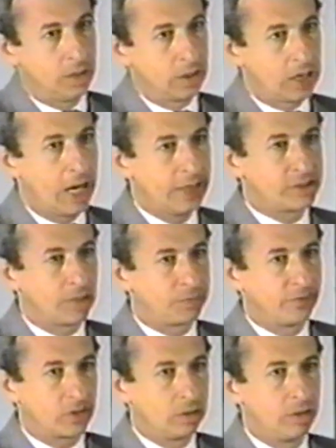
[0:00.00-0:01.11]
The
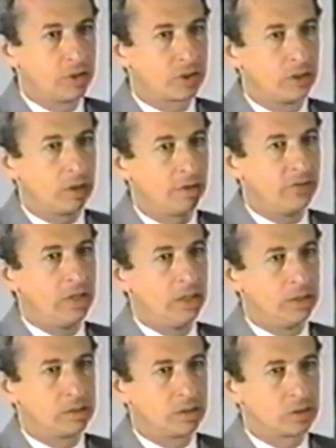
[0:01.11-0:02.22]
concept of a condition of
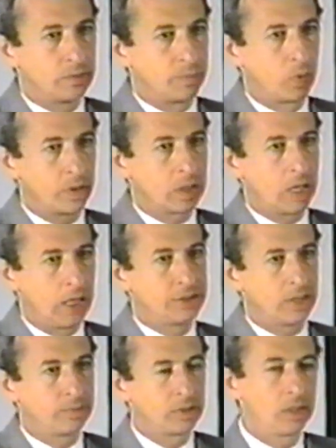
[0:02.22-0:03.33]
ease is an important
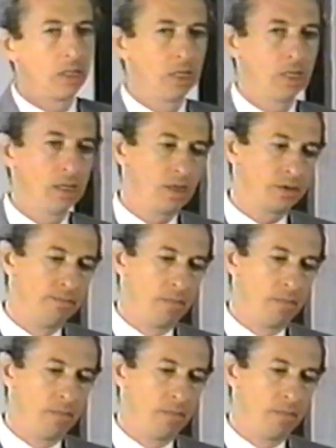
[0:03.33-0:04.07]
concept. The